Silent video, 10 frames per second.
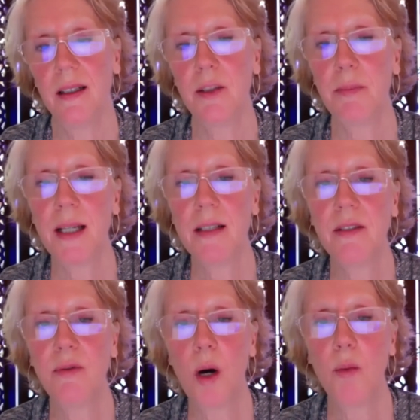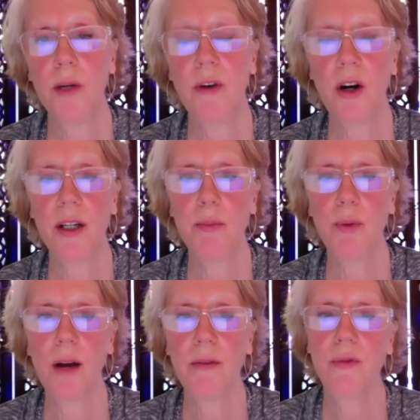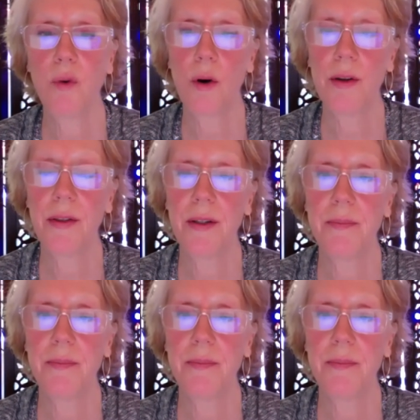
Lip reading: the best of what we've already brought forth.